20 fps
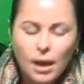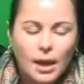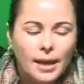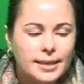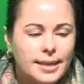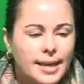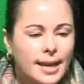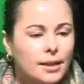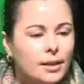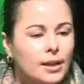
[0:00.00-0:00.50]

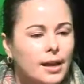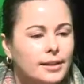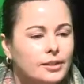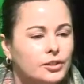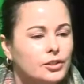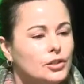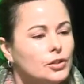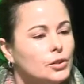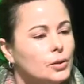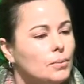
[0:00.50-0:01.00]
I'd now
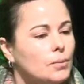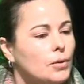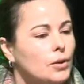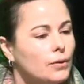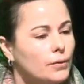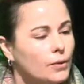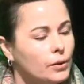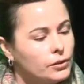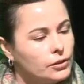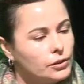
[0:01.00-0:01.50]
like to
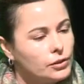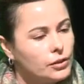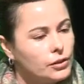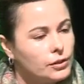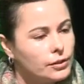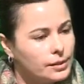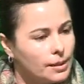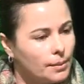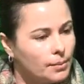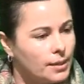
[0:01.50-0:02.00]
move on
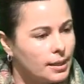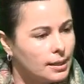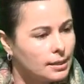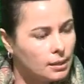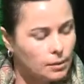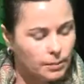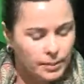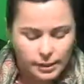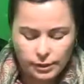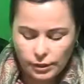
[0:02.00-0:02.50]
to something a
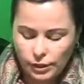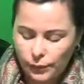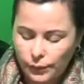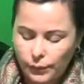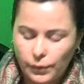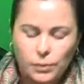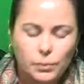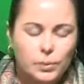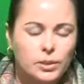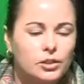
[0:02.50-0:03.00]
little bit
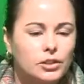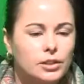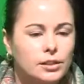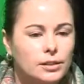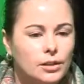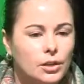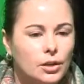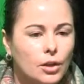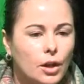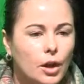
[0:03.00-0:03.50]
different, which
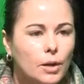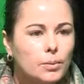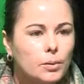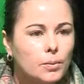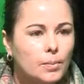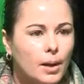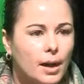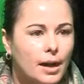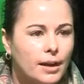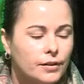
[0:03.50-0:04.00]
is the Global
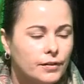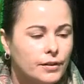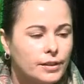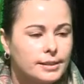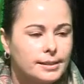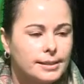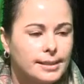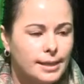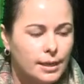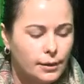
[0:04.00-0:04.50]

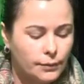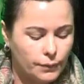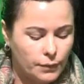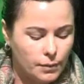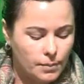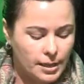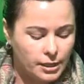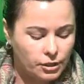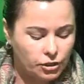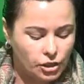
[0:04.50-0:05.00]
Biodiversity
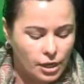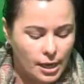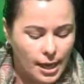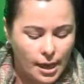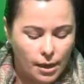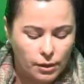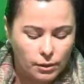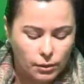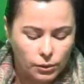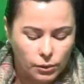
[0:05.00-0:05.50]
Information
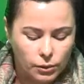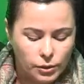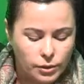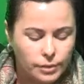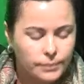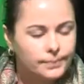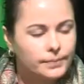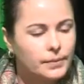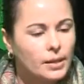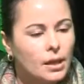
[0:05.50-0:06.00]

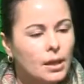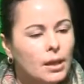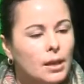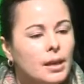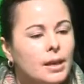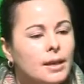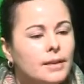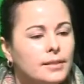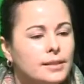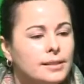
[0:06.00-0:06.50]
Outlook.
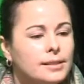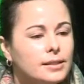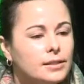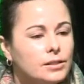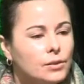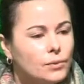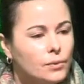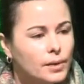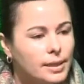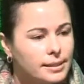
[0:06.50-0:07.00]
This
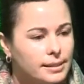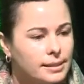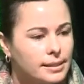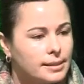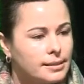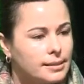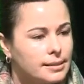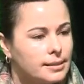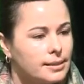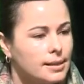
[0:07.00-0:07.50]
is a
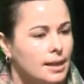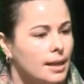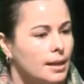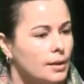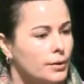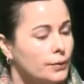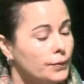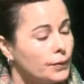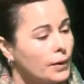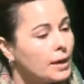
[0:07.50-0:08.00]
recent
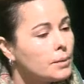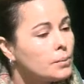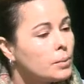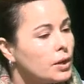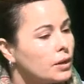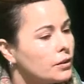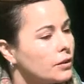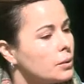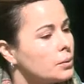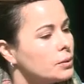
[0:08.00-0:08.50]

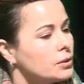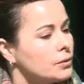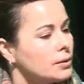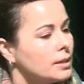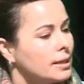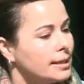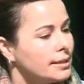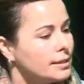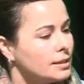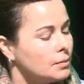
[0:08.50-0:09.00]
framework that was
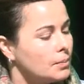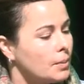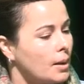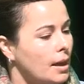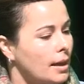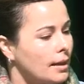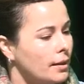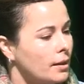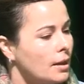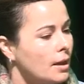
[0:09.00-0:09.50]
released
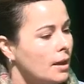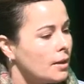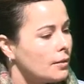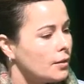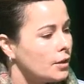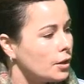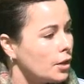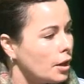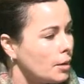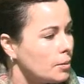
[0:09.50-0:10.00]
by
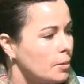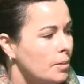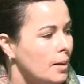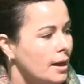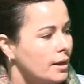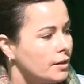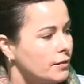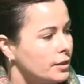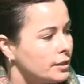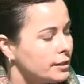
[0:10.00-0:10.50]
the Global
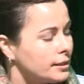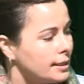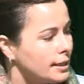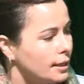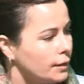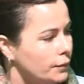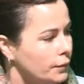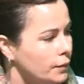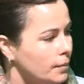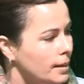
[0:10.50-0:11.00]
Biodiversity
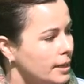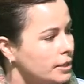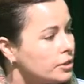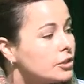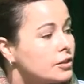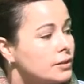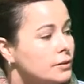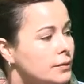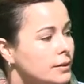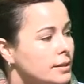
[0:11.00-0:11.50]

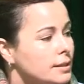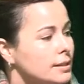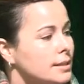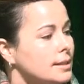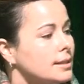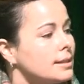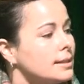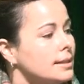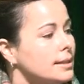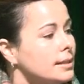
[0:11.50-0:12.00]
Information
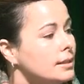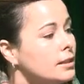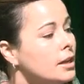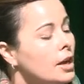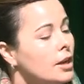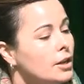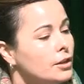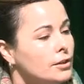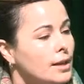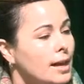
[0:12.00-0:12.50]
Facility
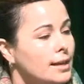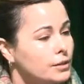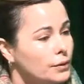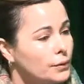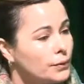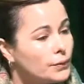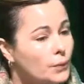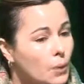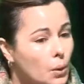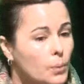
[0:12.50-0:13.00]
as a
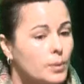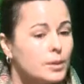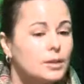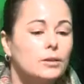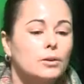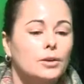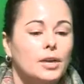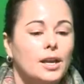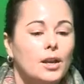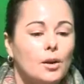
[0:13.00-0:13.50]

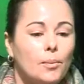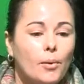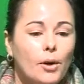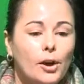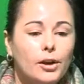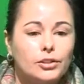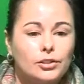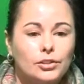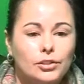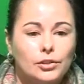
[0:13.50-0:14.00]
forward-looking
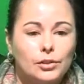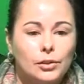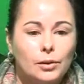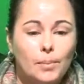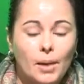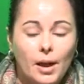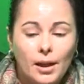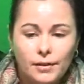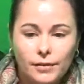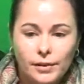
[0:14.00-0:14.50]
approach to
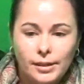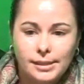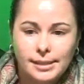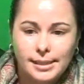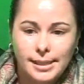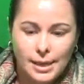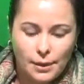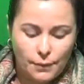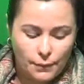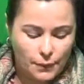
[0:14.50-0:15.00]

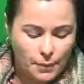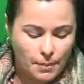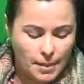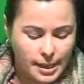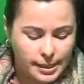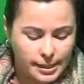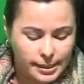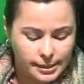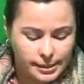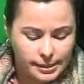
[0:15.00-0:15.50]
biodiversity
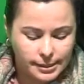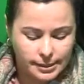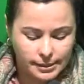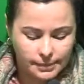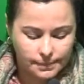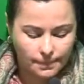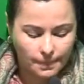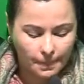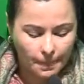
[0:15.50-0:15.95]
informatics.